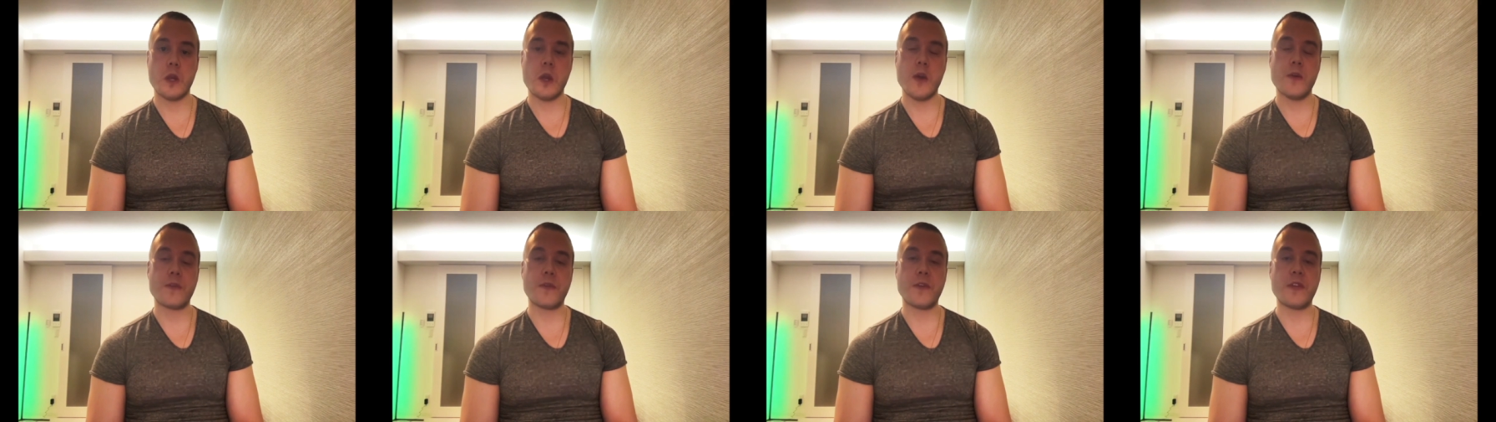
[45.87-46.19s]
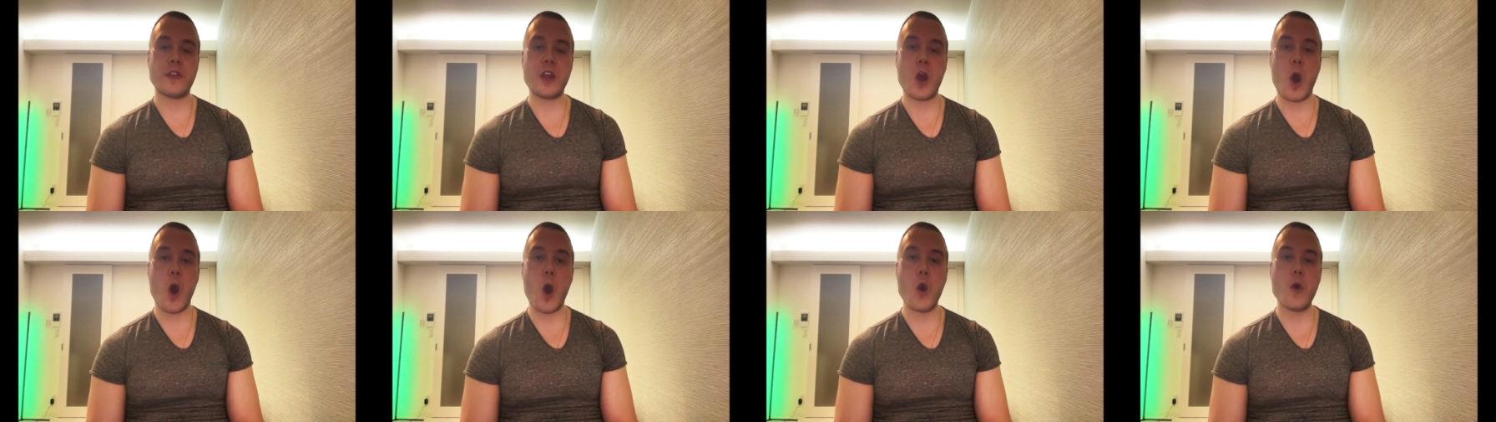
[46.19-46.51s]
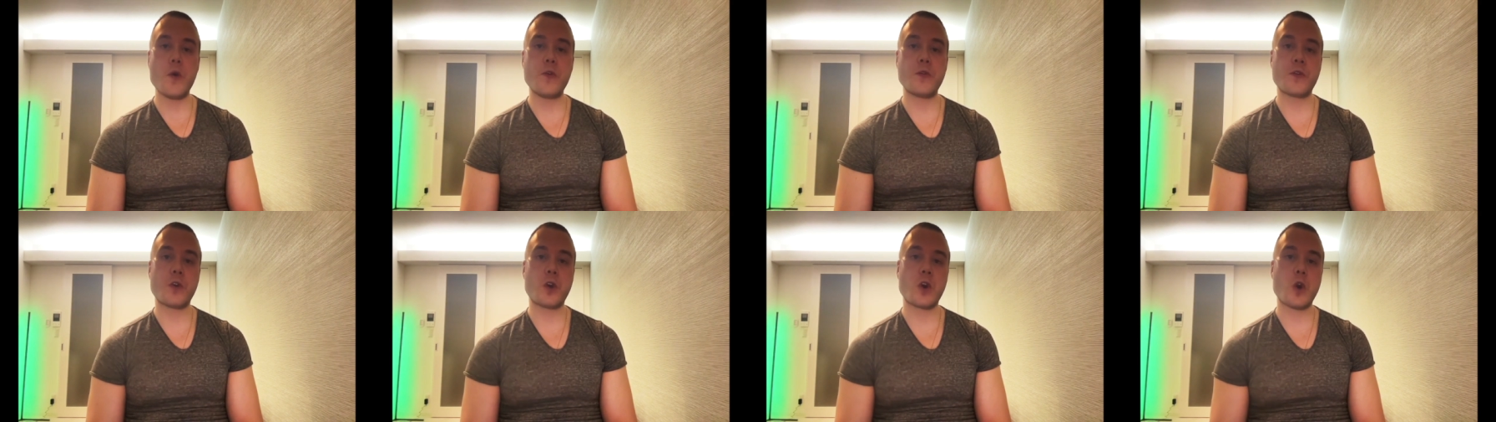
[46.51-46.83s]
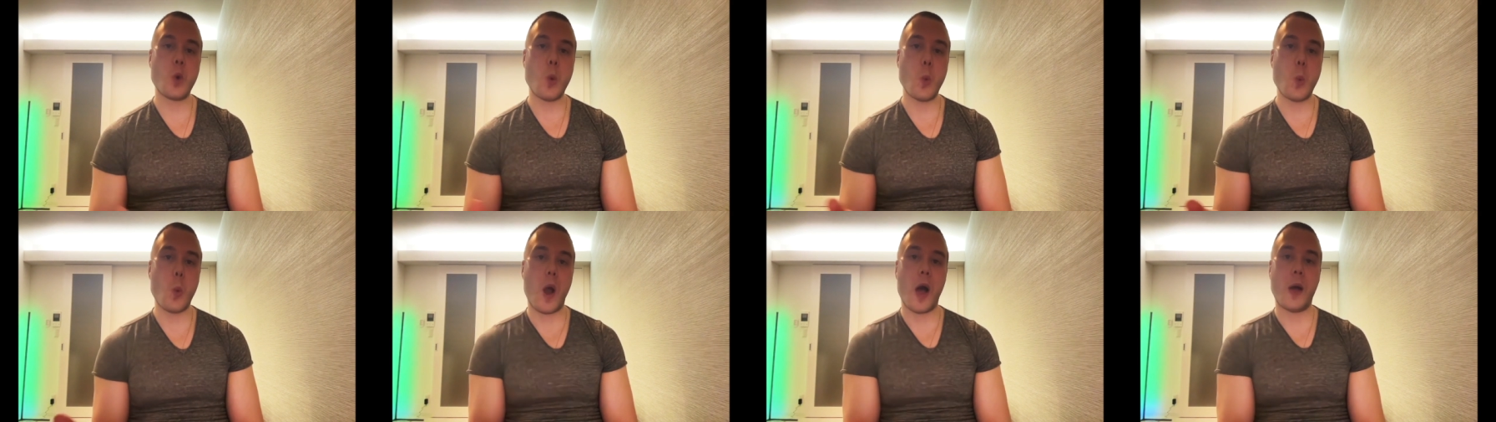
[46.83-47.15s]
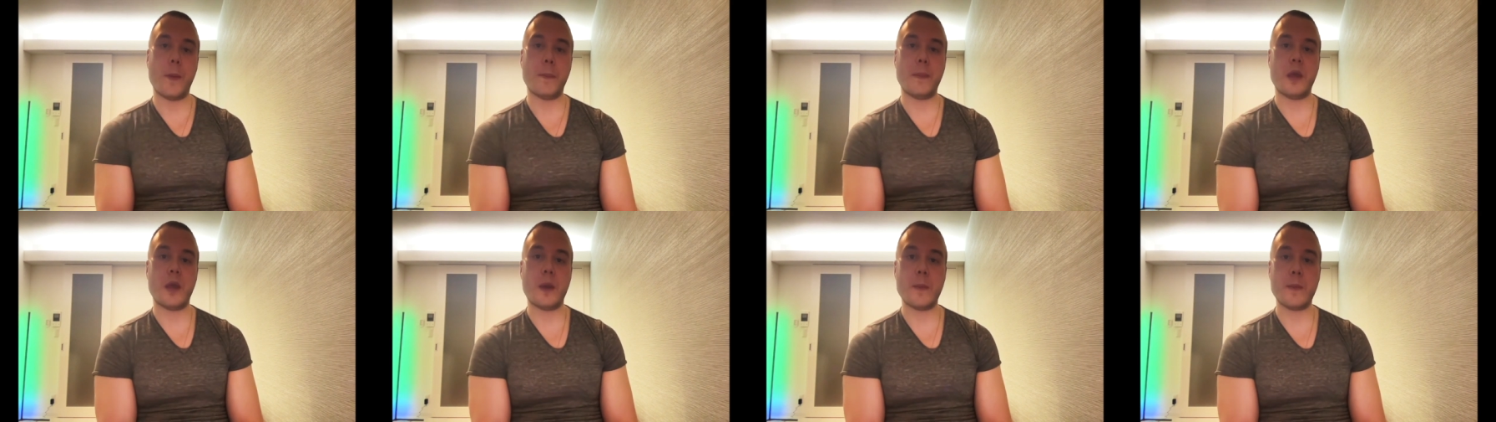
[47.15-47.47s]
for the
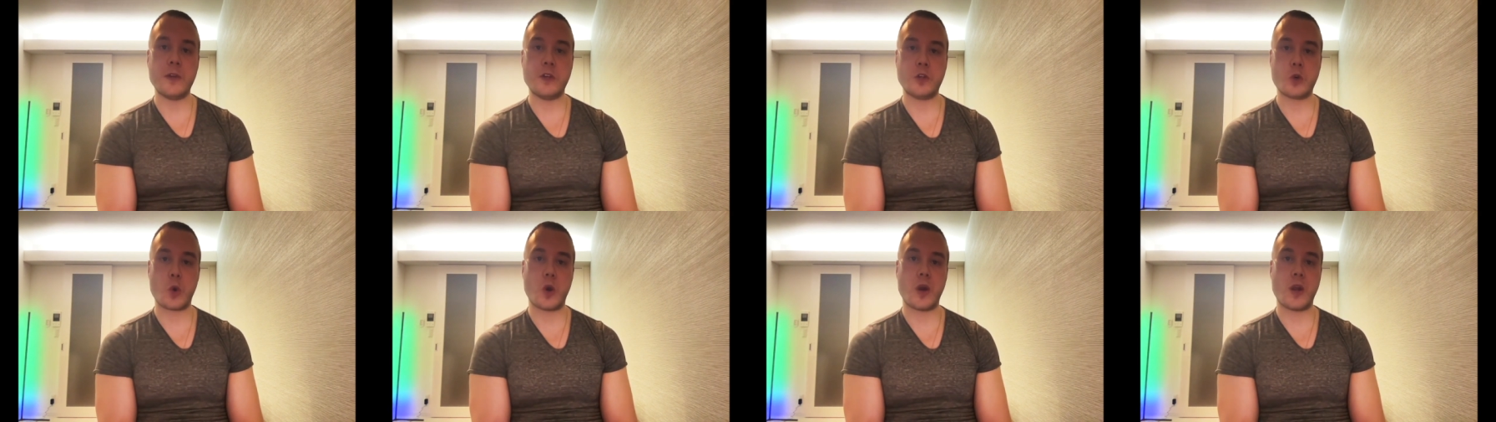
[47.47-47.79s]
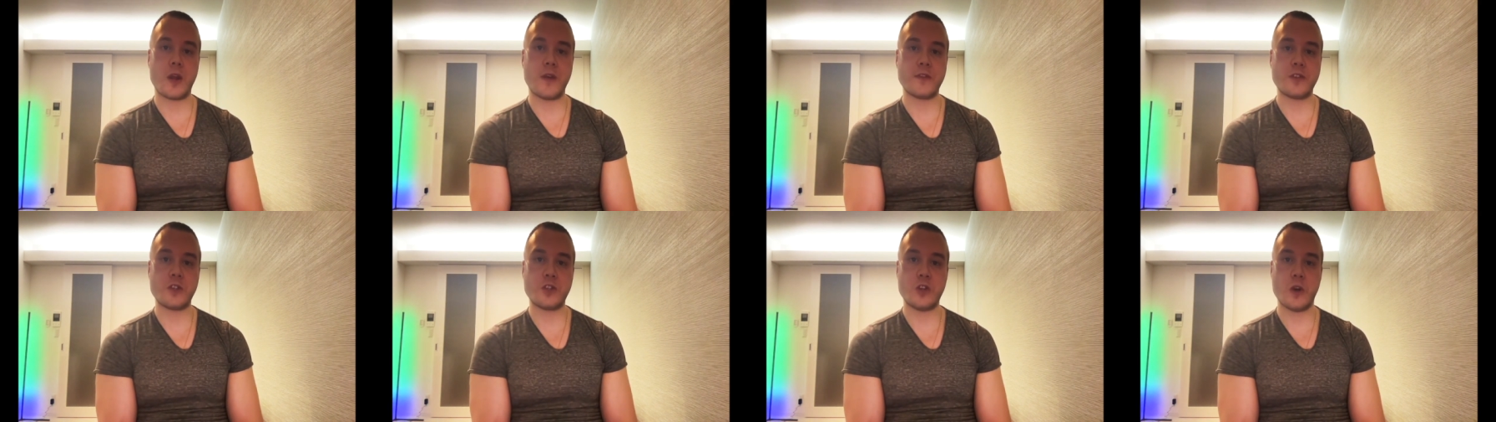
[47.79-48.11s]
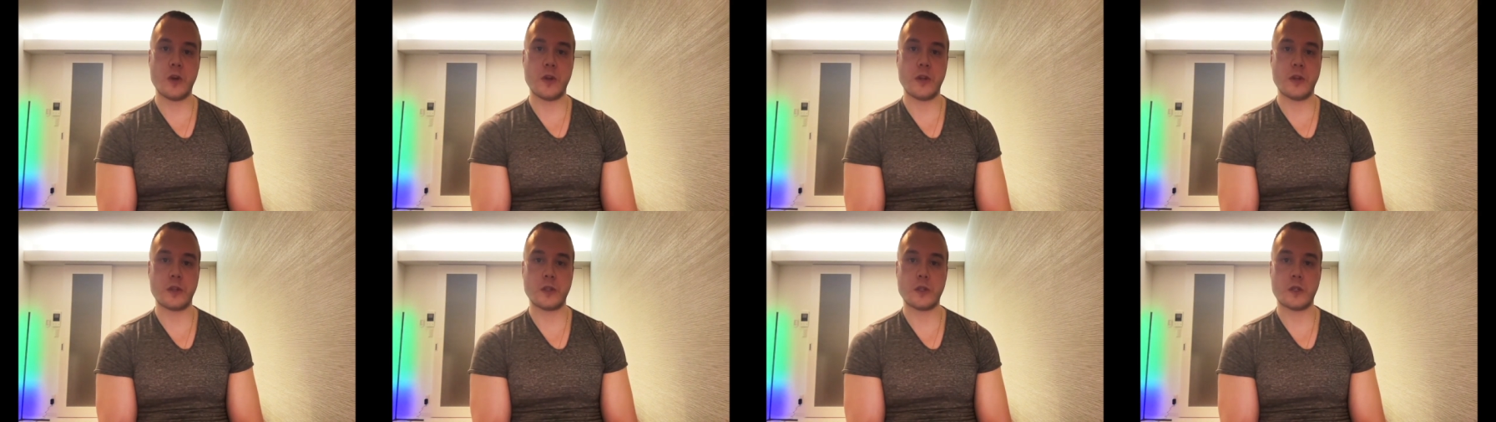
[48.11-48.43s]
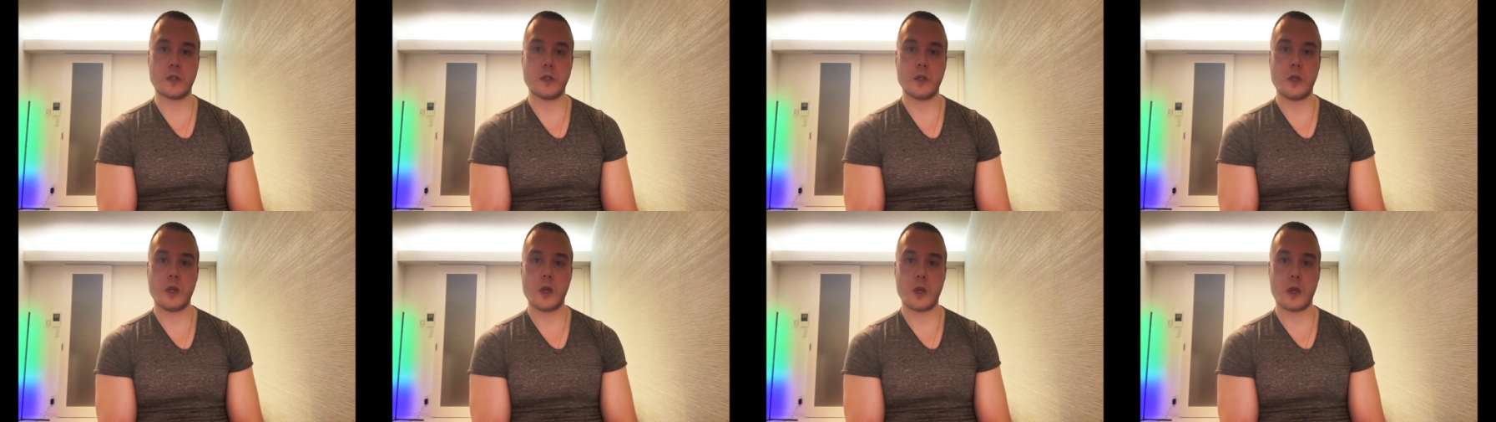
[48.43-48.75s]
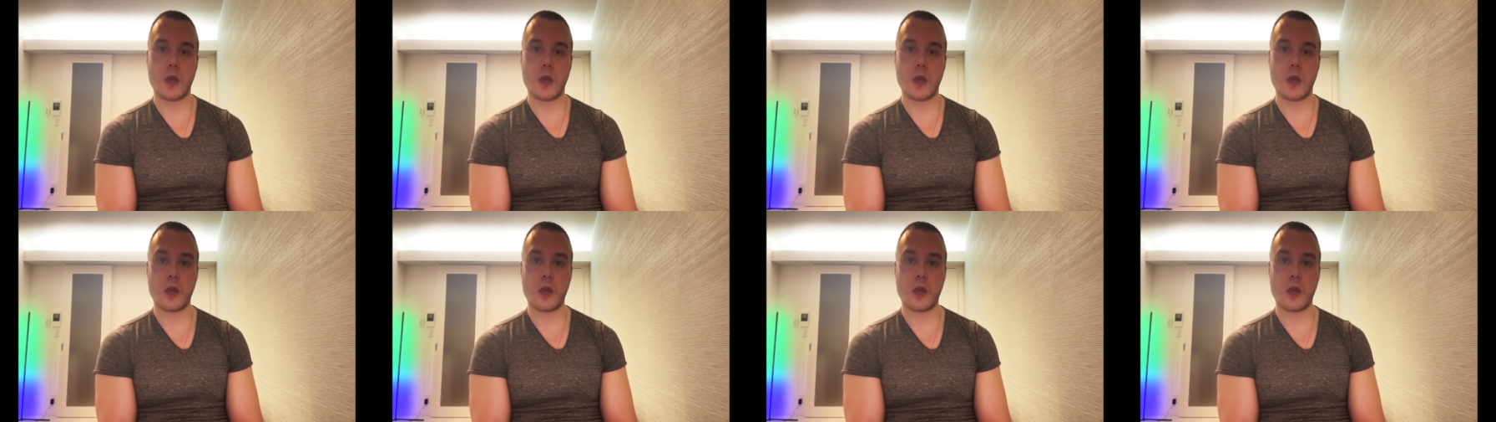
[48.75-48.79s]
overwhelming majority of students,